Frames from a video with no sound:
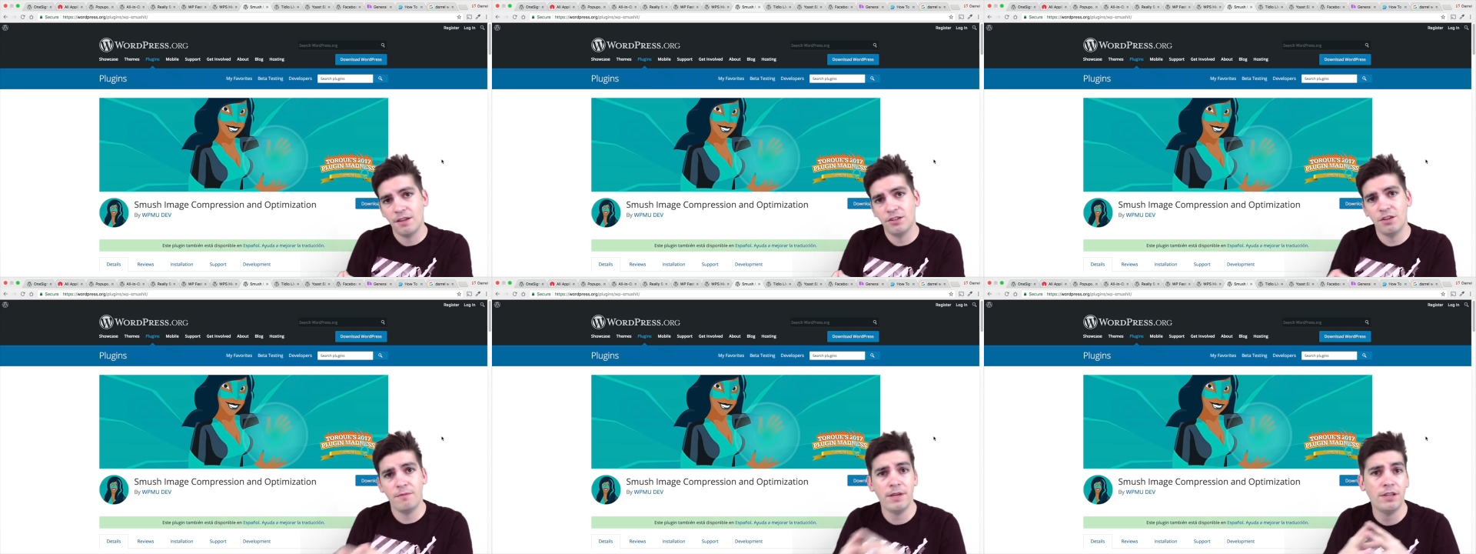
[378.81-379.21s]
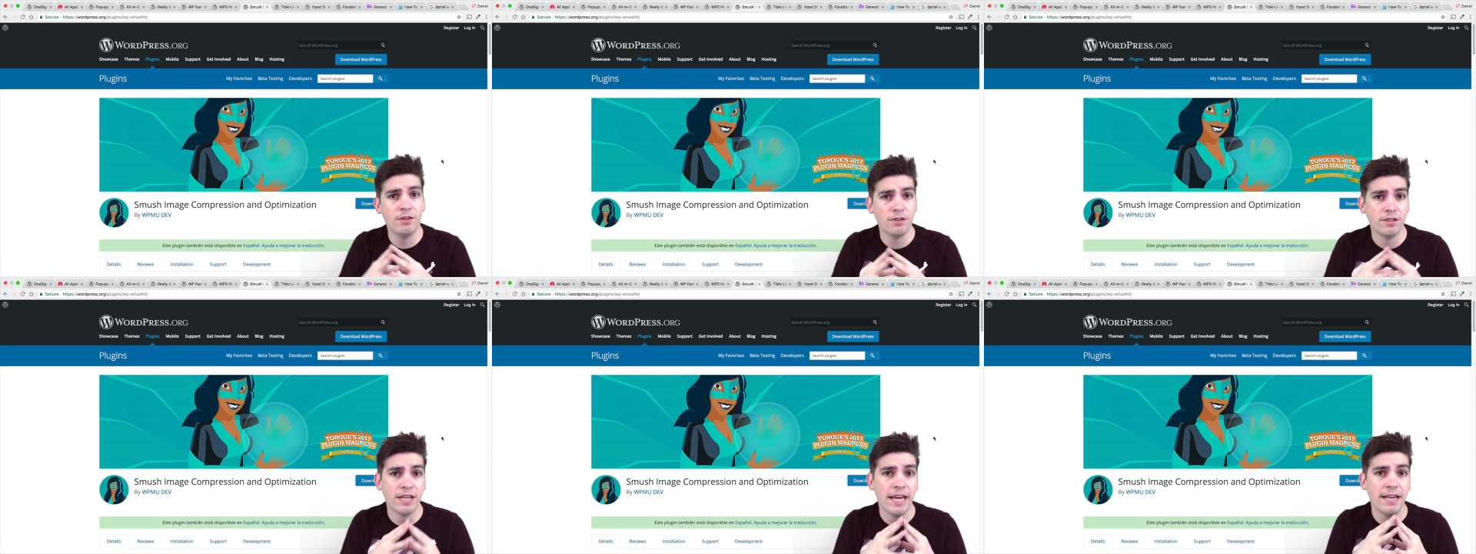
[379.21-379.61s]
to make
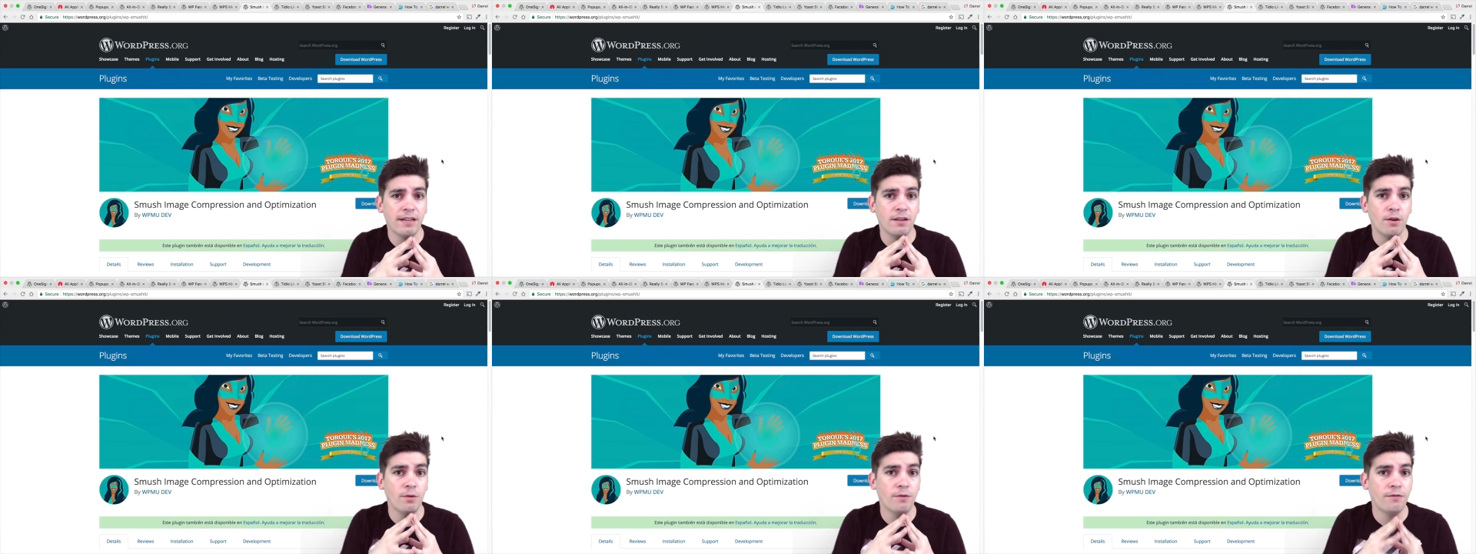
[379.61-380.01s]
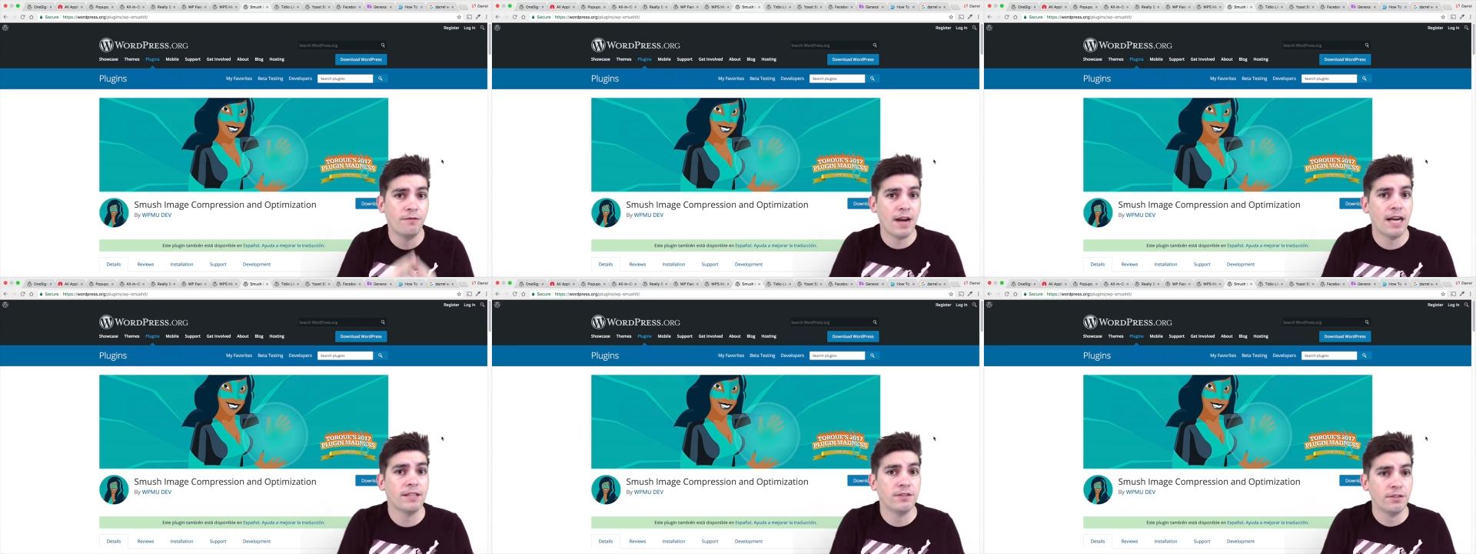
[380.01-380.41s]
your site load
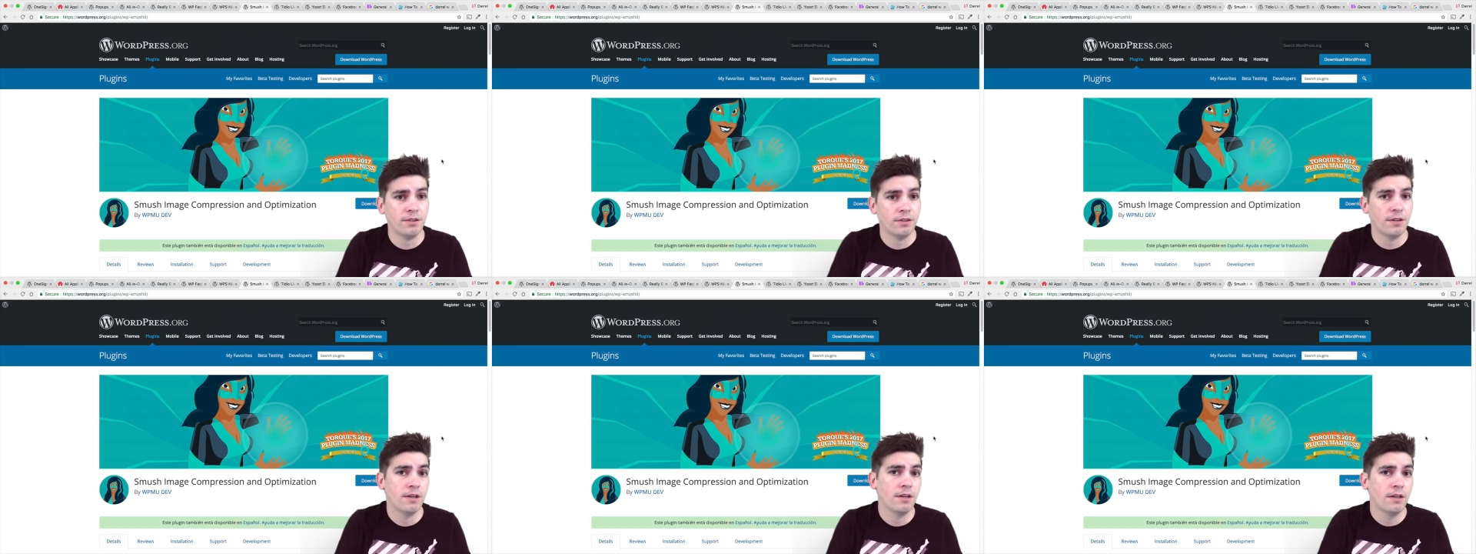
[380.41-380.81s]
faster.